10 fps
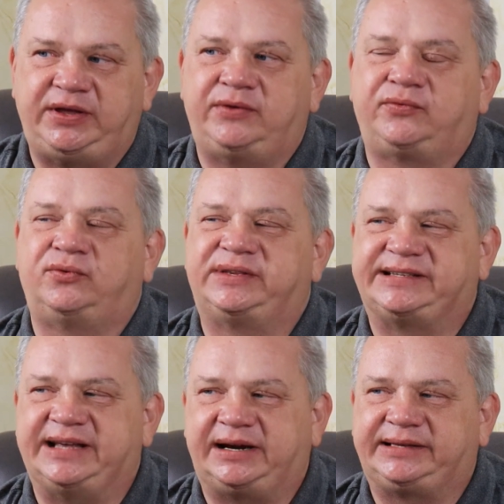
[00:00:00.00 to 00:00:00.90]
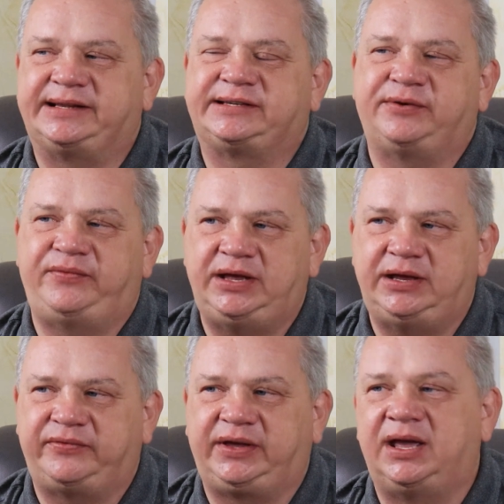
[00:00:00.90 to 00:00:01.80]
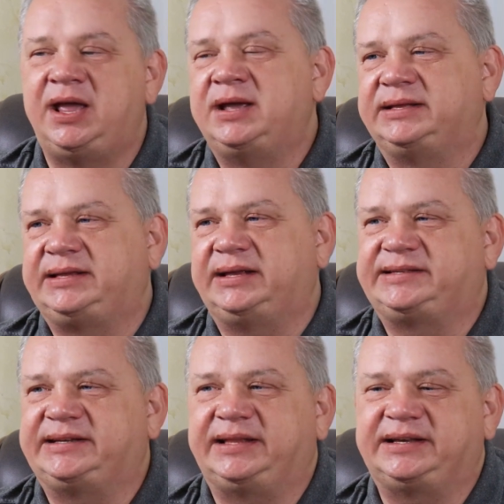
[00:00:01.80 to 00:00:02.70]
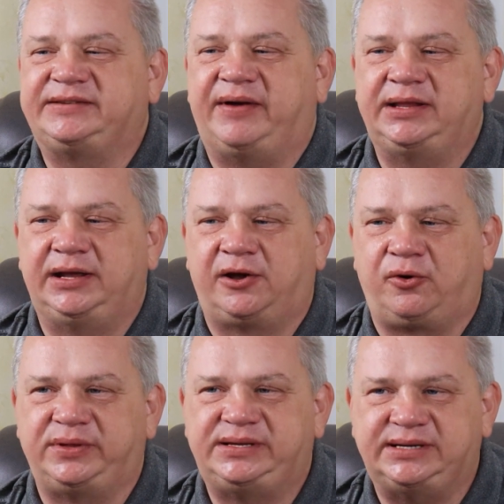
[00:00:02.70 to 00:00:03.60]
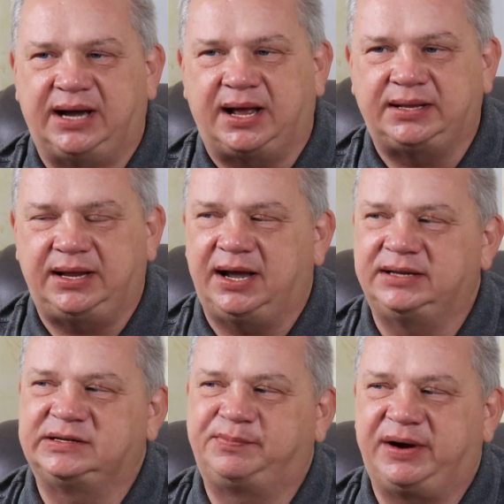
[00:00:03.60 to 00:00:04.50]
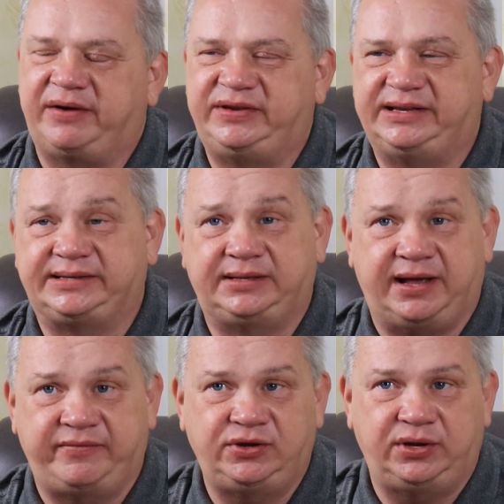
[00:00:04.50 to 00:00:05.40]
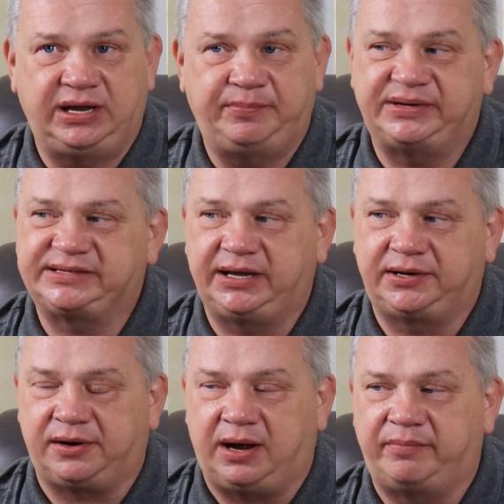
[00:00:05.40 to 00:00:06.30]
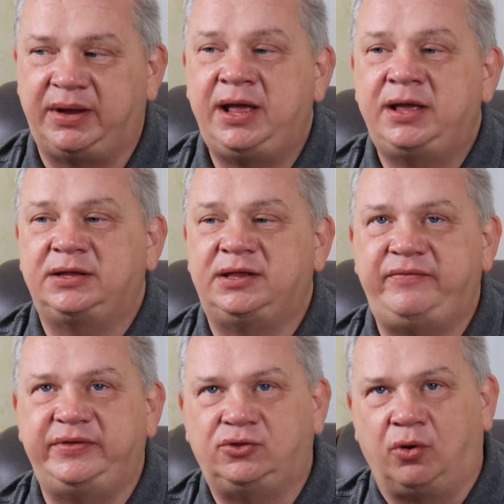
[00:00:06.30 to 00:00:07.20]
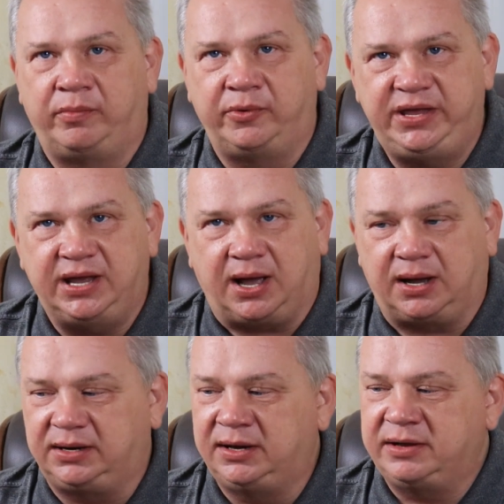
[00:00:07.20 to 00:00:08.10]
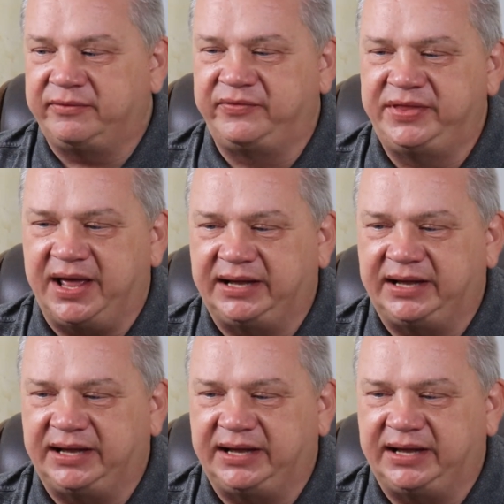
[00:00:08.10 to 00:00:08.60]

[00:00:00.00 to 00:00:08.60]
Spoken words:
How did he start building Sofiivka? The heart of Sofiivka is the so-called Grotto of Diana, but it is actually an ancient Egyptian temple.